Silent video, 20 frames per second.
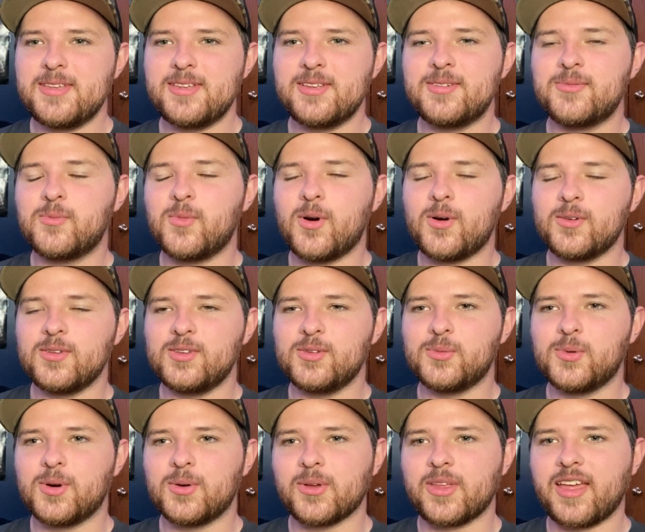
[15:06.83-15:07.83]
you won't, you
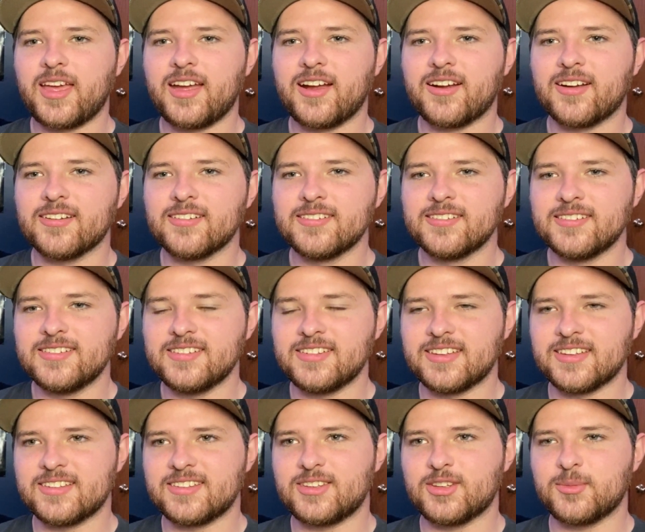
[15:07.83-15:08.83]
won't care,
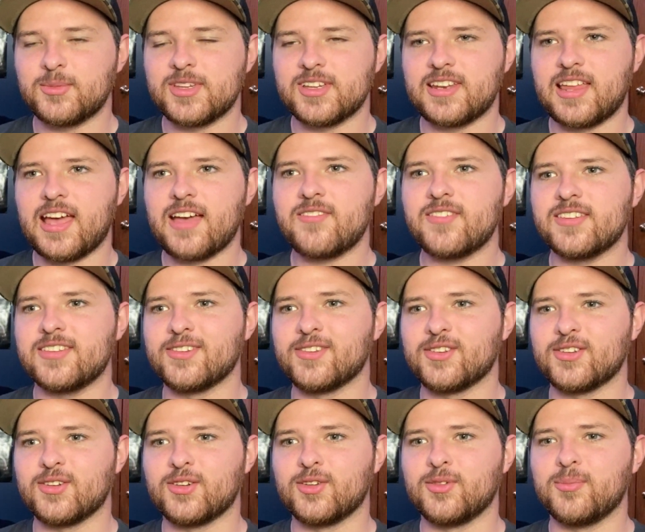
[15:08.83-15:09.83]
because you'll be in heaven
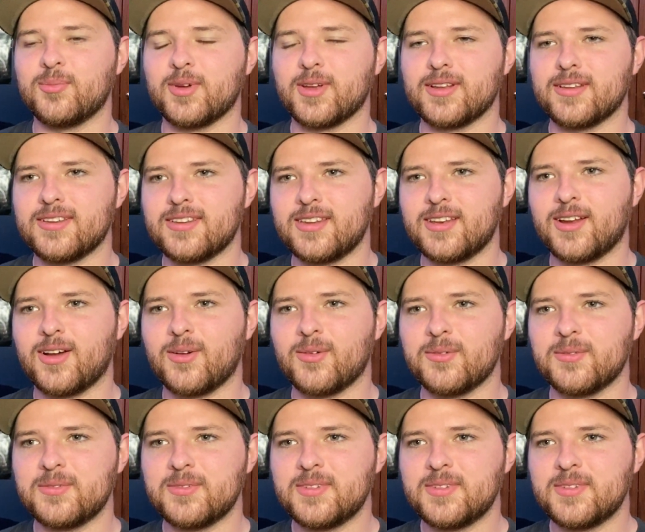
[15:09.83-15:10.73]
soon, but, you know...